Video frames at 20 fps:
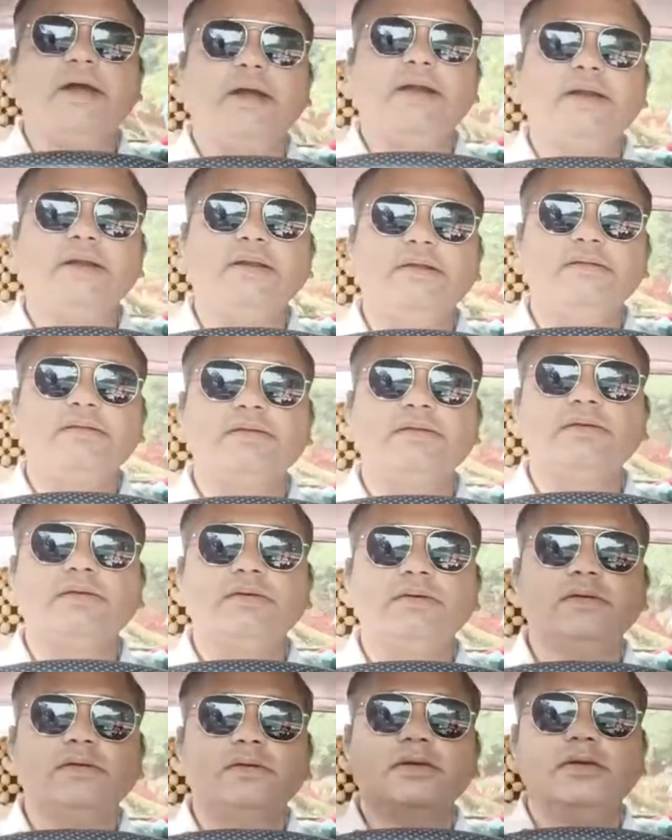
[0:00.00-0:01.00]
at least
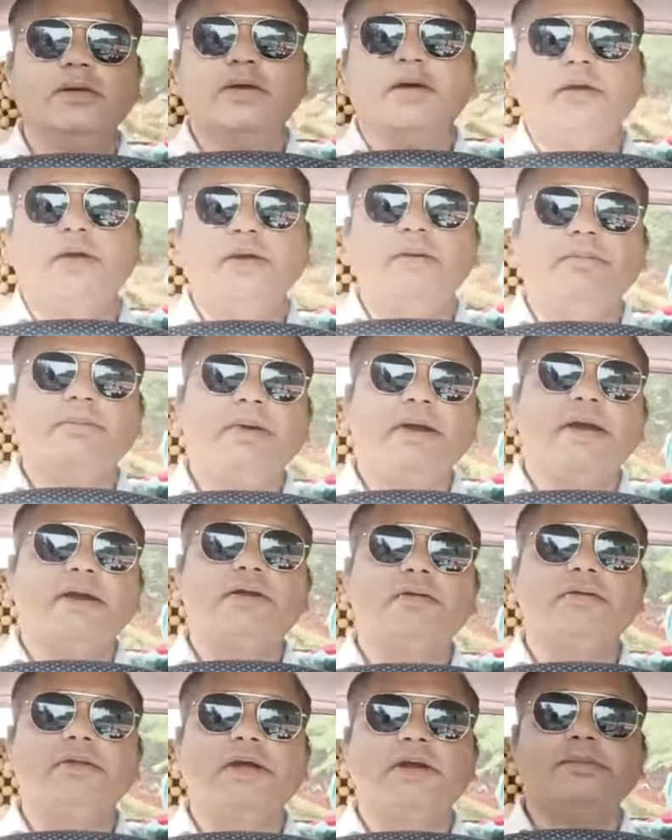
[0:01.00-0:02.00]

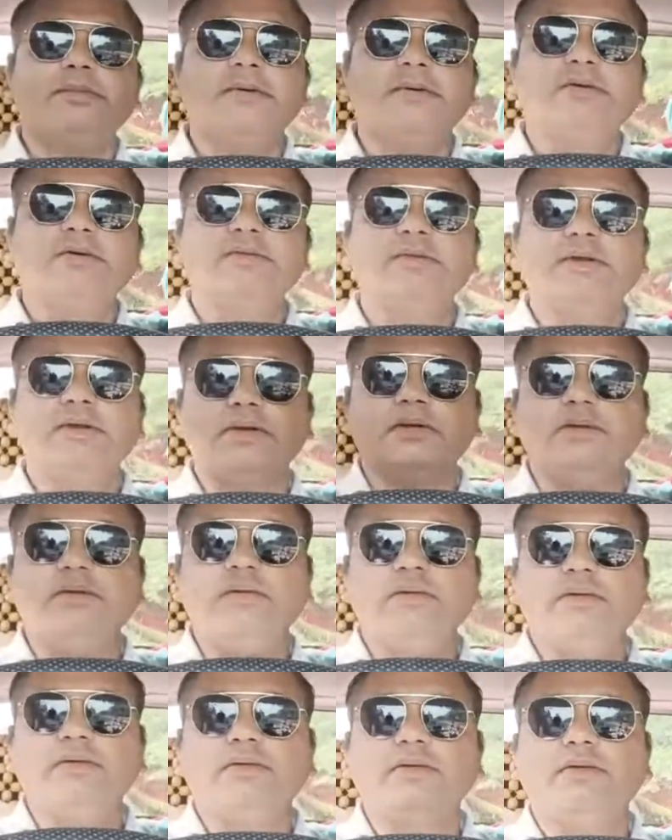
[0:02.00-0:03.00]
impact to that
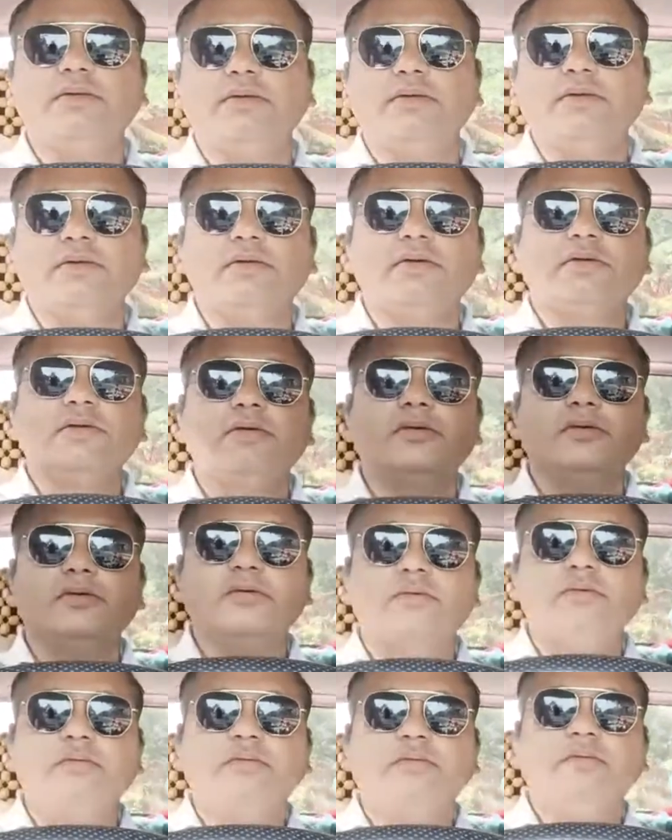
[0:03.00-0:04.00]
person
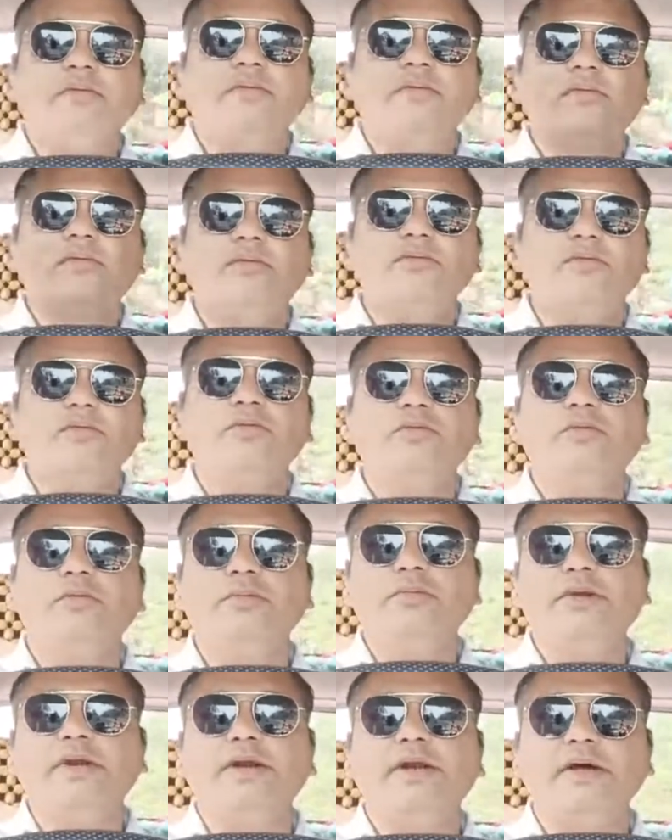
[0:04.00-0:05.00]
to
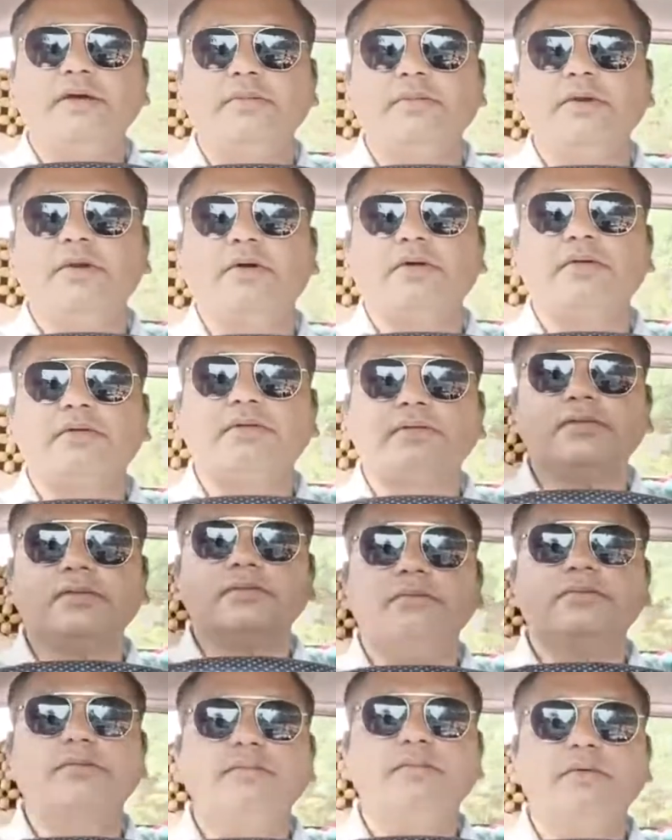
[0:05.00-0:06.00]
whom data belongs.